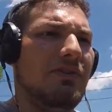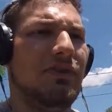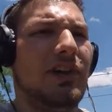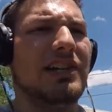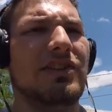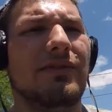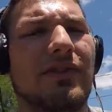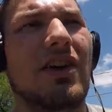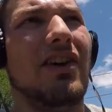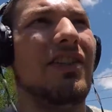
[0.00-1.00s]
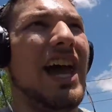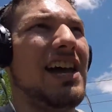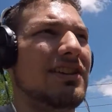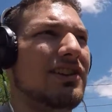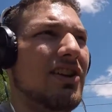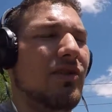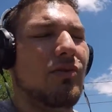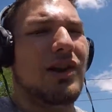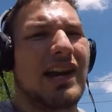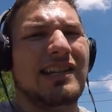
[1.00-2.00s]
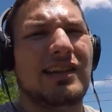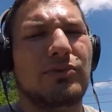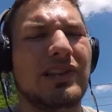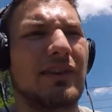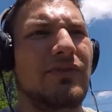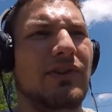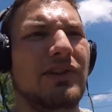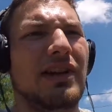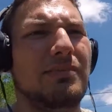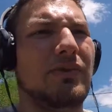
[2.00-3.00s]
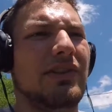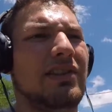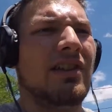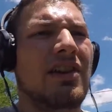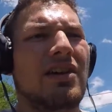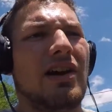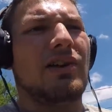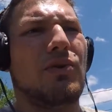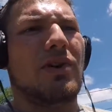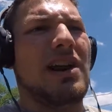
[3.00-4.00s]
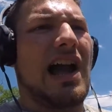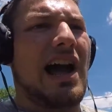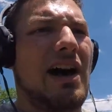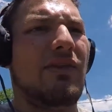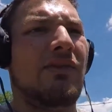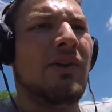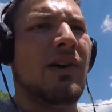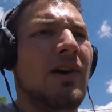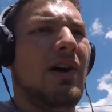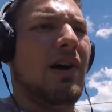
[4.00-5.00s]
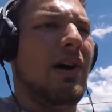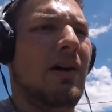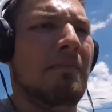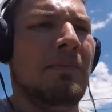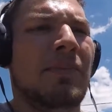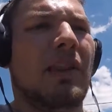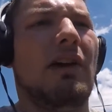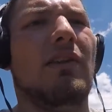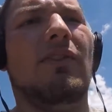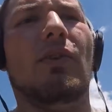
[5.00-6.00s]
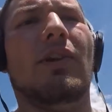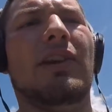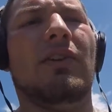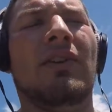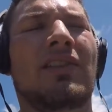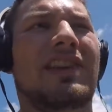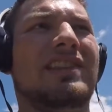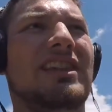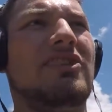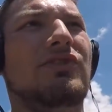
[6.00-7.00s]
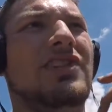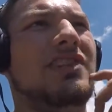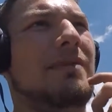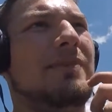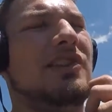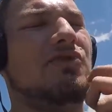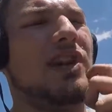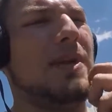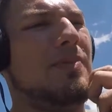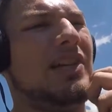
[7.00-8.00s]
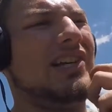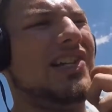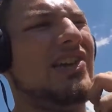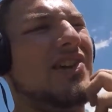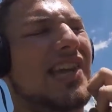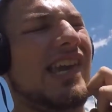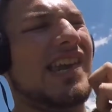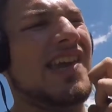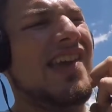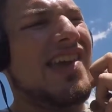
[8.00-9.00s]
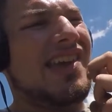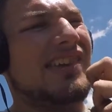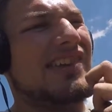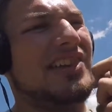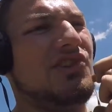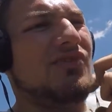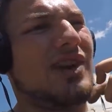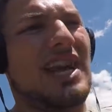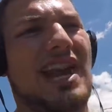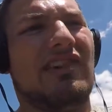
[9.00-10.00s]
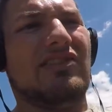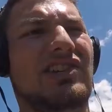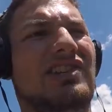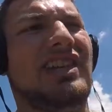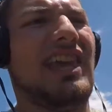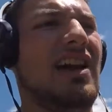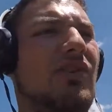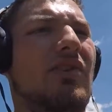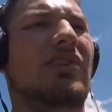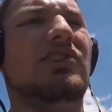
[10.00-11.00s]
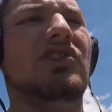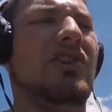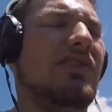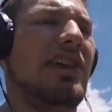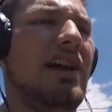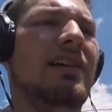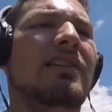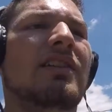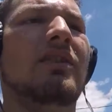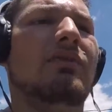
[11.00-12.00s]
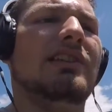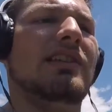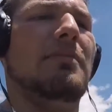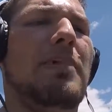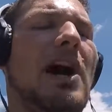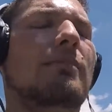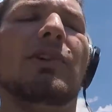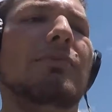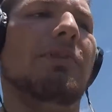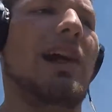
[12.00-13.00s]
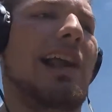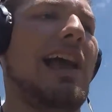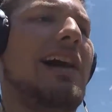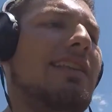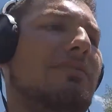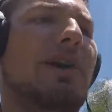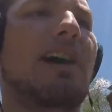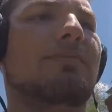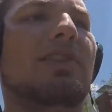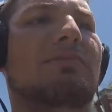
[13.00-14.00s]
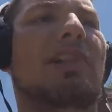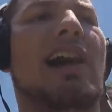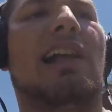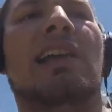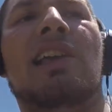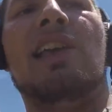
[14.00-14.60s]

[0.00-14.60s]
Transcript: flush of all that. So what I did was I filled it up with 1.5 quarts of oil, and then loosened up the drain plug so it could drain out, just to get all the junk that was in the bottom of the block out of the bottom of the block.